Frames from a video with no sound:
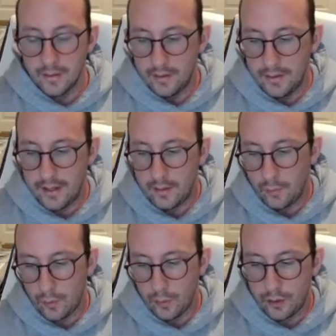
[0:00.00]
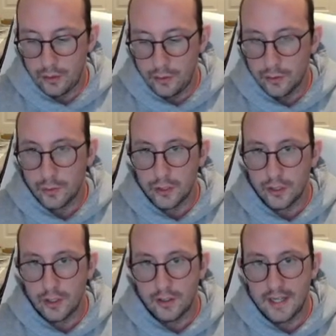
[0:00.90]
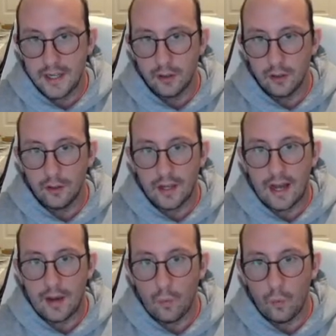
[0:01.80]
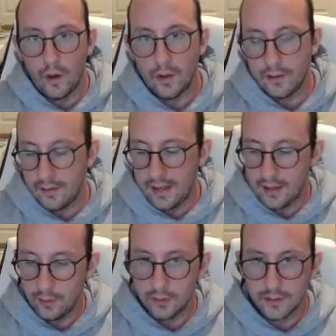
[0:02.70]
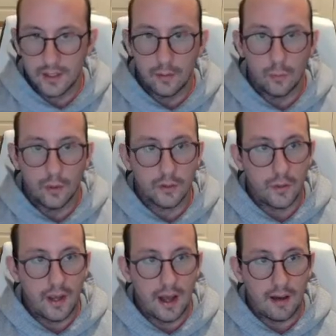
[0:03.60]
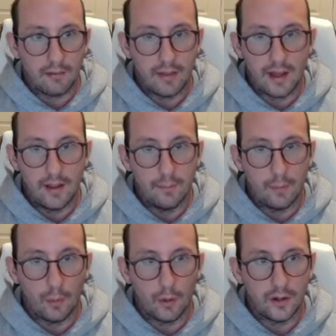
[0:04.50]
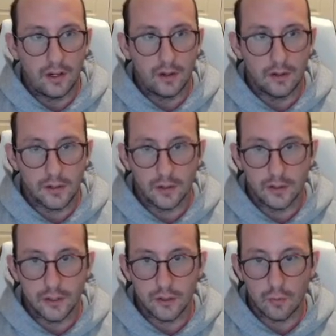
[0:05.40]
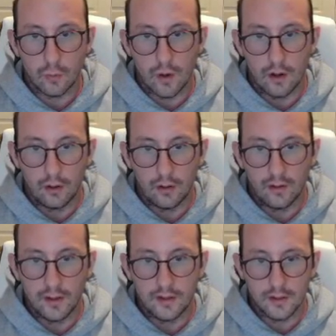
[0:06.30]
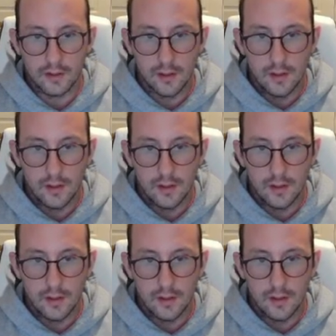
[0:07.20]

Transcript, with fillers: And then what we're going to do is we're just going to take a look at what that looks like once we have that imported here. So let's just run all of this.